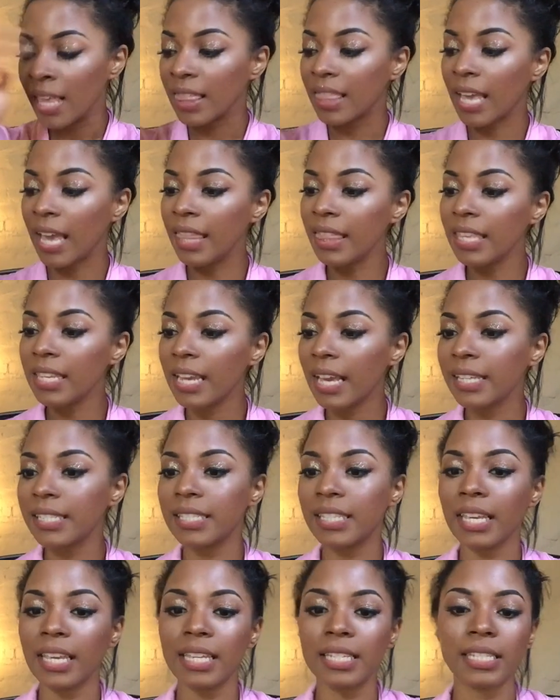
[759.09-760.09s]
Then the
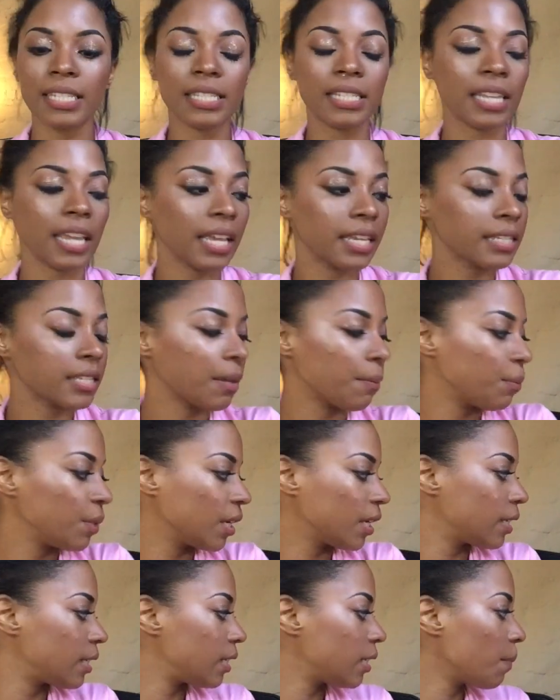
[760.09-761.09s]
next thing is to take
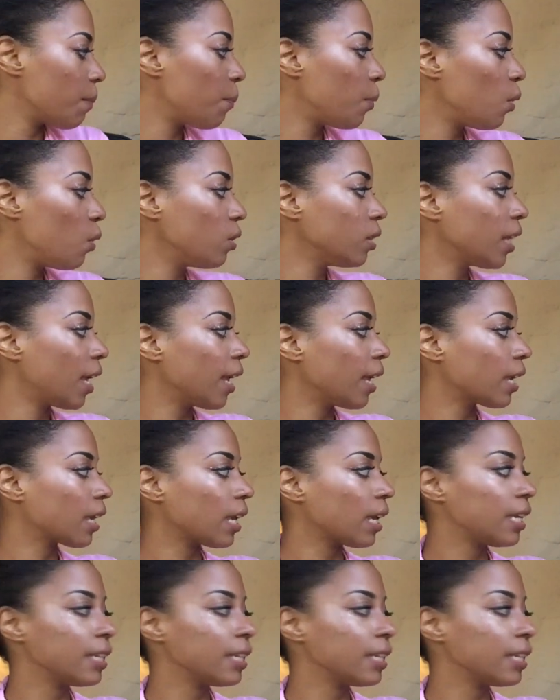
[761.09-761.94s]
something as simple like